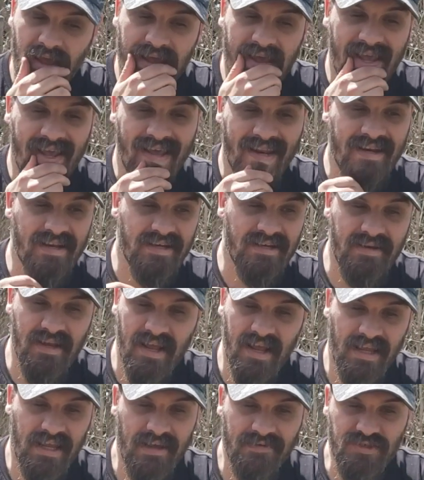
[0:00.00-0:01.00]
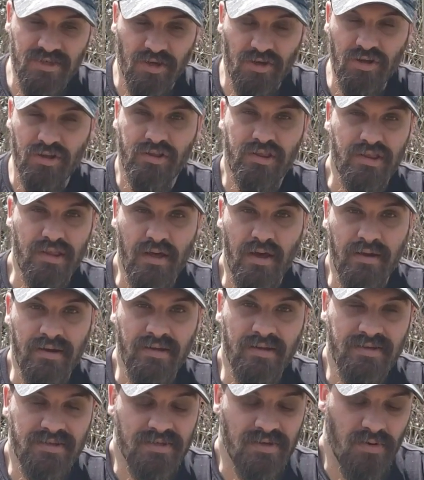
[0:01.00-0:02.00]
and it gives a good
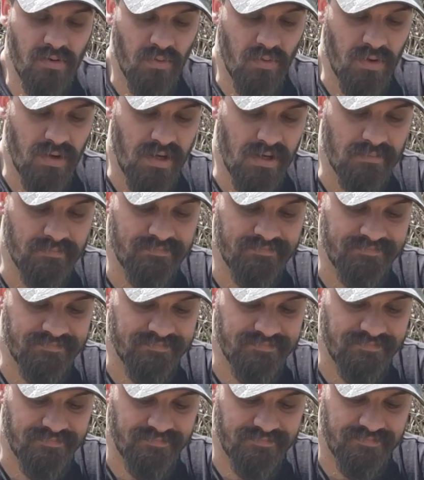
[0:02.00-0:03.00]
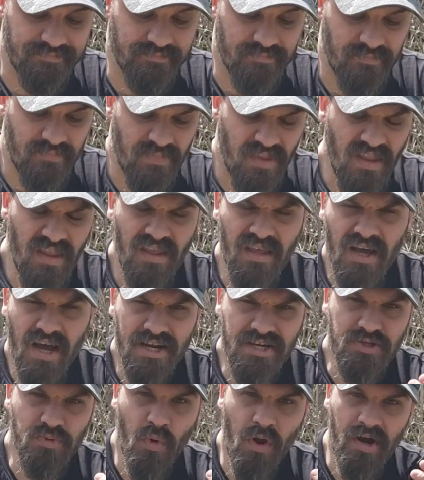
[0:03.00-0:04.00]
thud. So
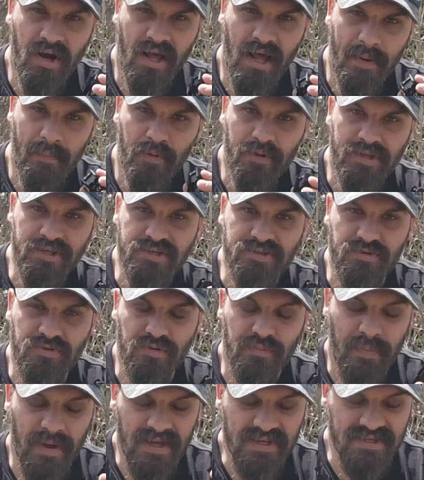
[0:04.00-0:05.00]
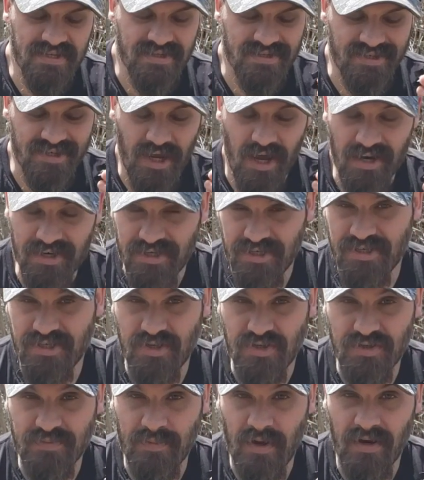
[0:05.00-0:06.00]
I just wanted to kind of put these through their paces and not just
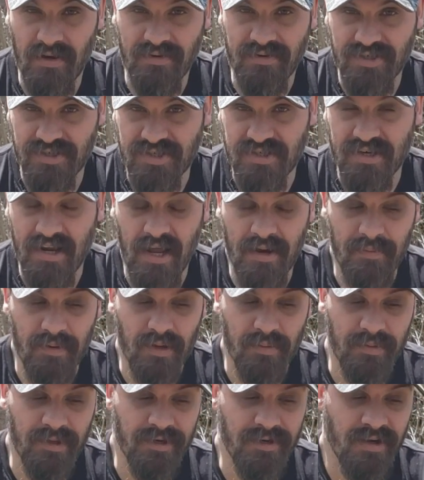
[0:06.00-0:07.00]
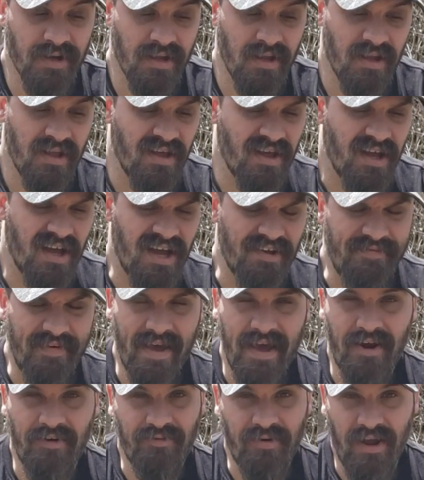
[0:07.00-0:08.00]
use them on just a 9mm. If
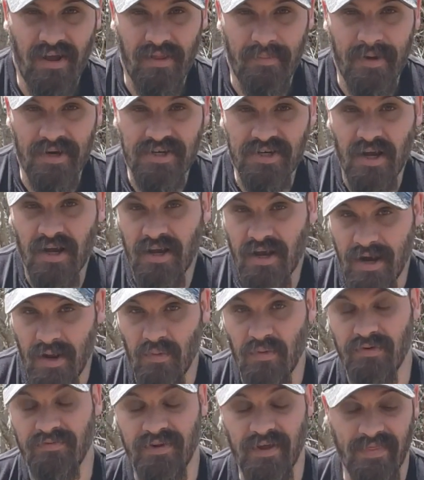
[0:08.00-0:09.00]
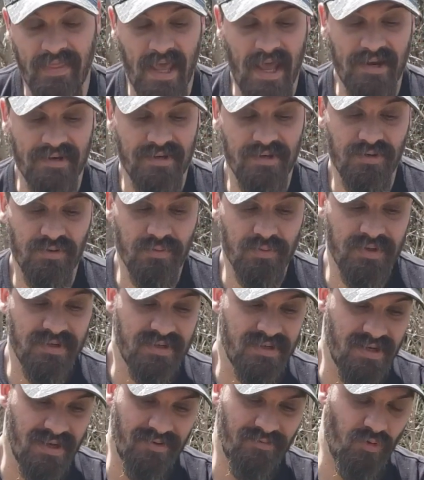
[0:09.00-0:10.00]
I had a rail on my shotgun, I would have done that too,
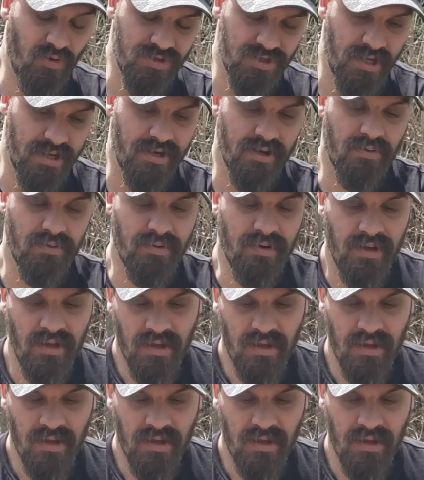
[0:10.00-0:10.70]
but unfortunately I don't.